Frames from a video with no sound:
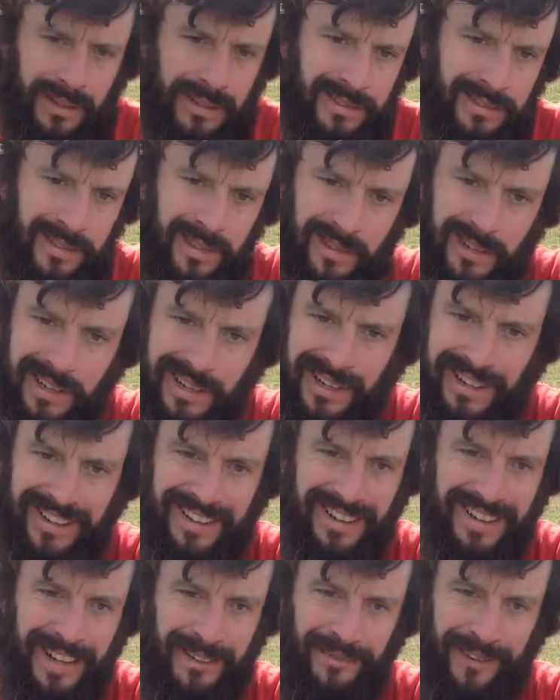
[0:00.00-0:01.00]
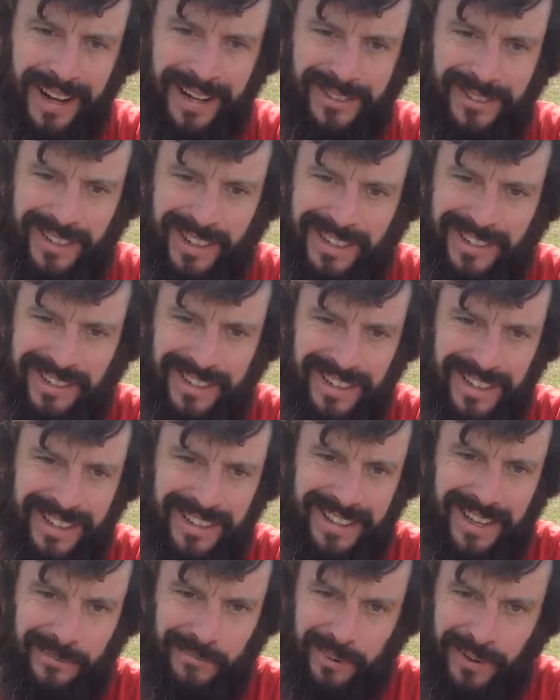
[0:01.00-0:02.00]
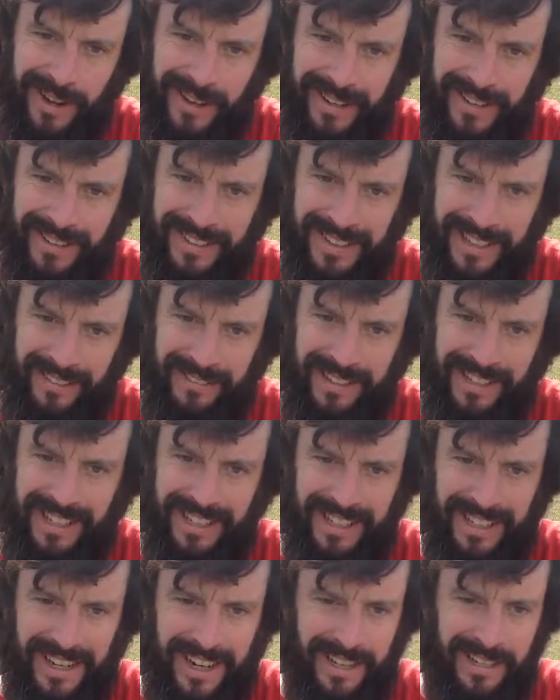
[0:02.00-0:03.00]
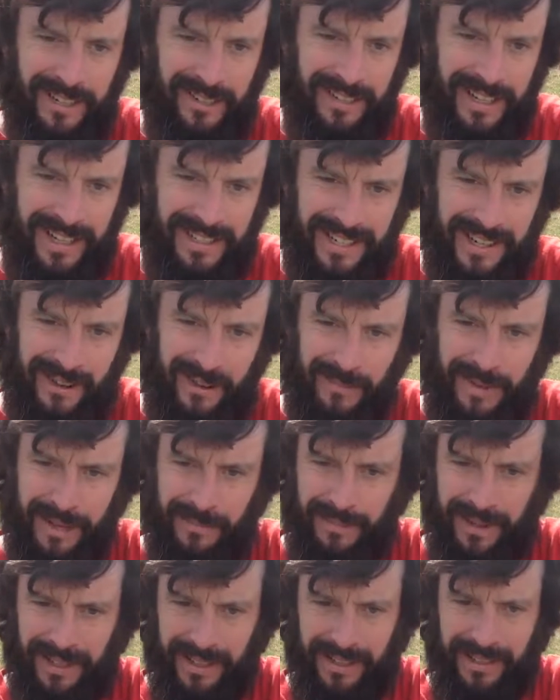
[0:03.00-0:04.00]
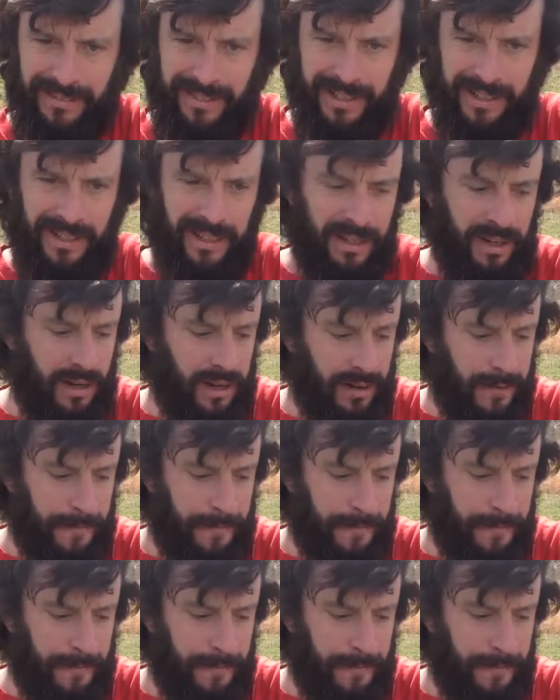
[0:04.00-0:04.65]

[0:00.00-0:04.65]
So if I trust that product and everything that I do, and that's how I make my living, then